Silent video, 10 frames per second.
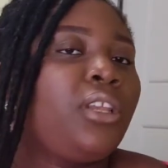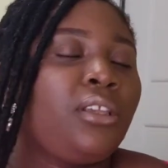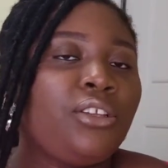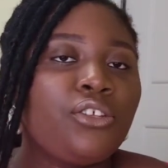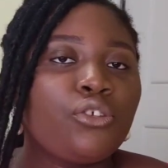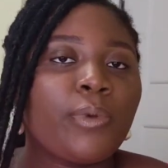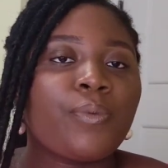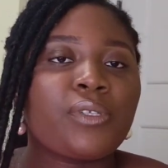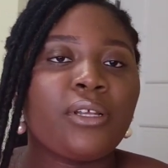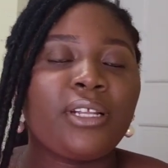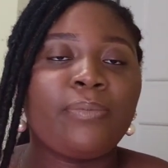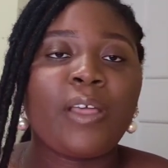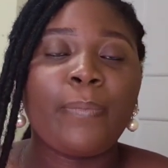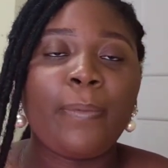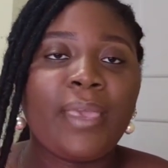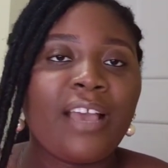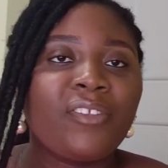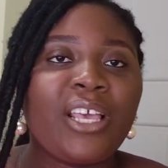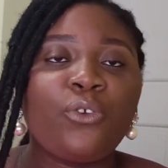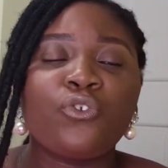You need to be able to tell them that maybe
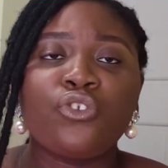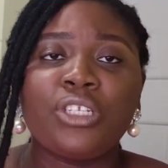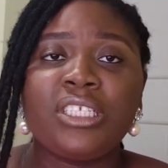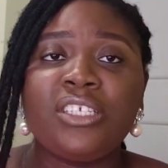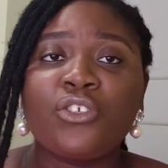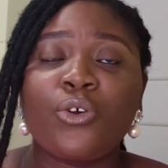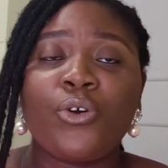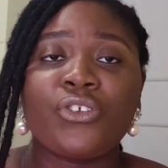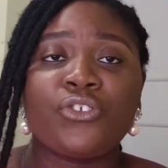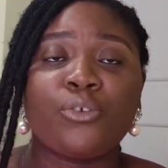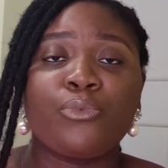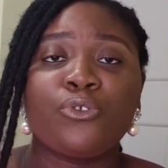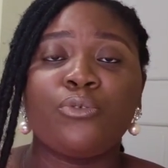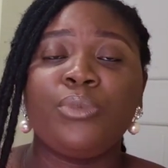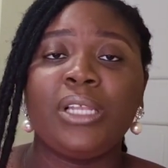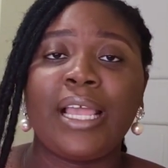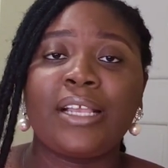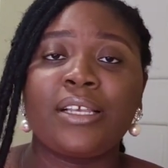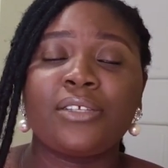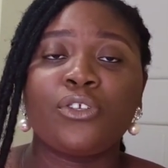after you study, this course is supposed to be like
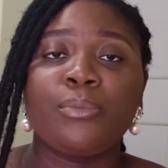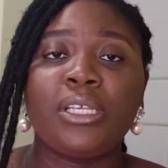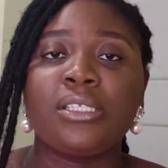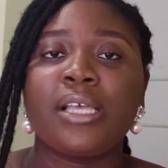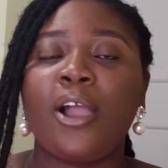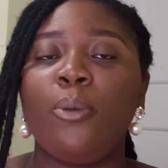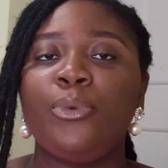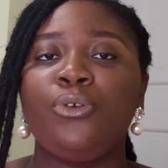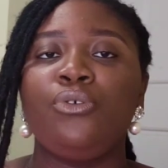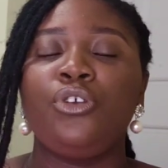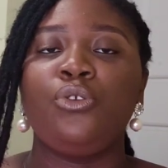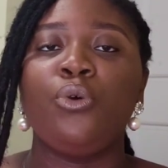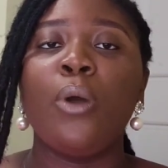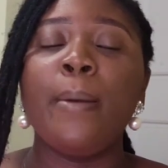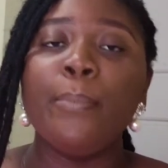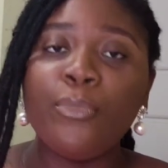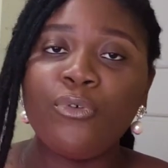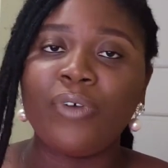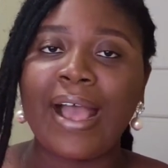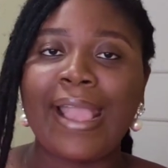something to help you,
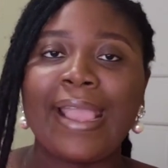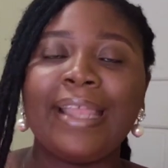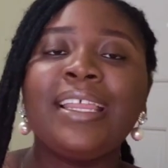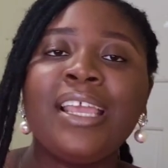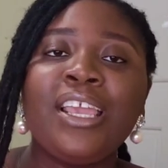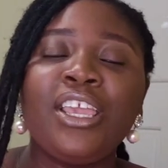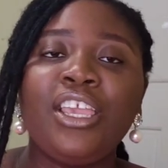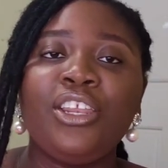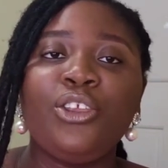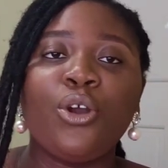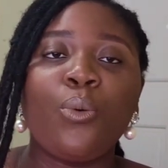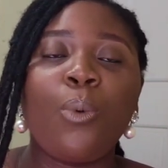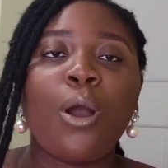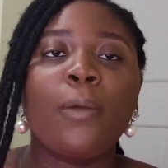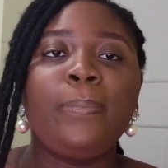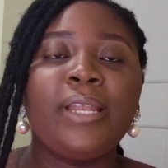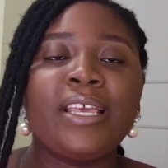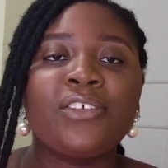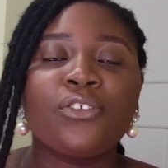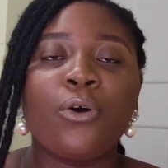move ahead in your
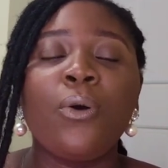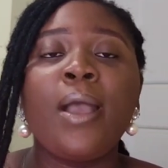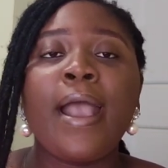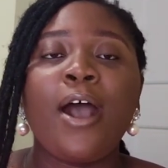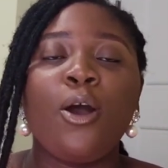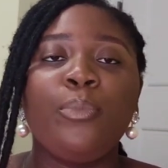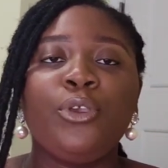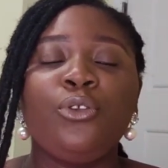workplace, or help